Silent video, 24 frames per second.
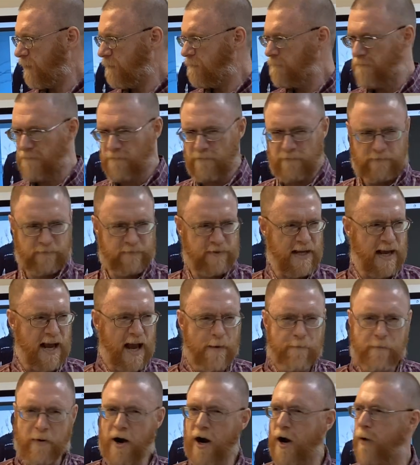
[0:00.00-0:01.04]
a, hmm,
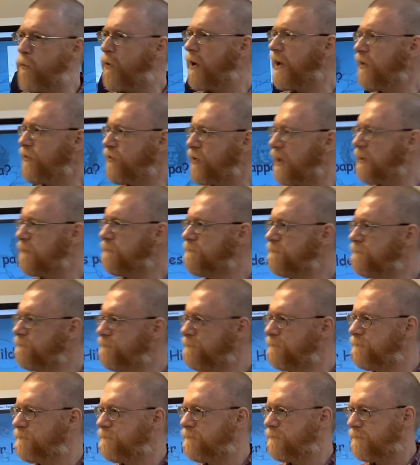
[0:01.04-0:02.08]
yeah, Barb, why you saying hmm?
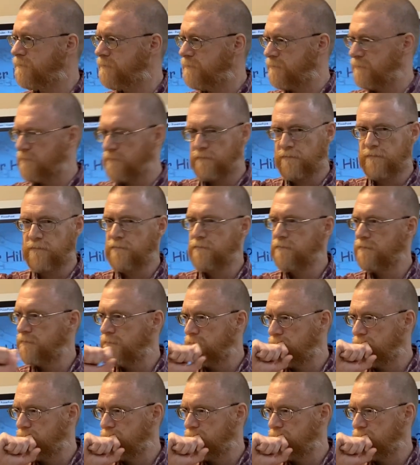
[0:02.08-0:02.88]
Because